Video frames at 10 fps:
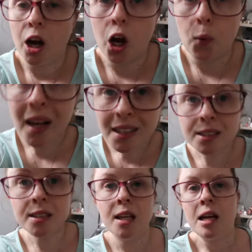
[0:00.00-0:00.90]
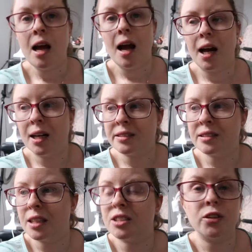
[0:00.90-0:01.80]
OS,
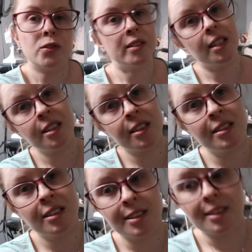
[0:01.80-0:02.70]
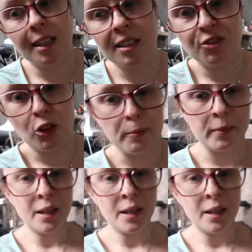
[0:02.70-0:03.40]
and there's no disk to select from.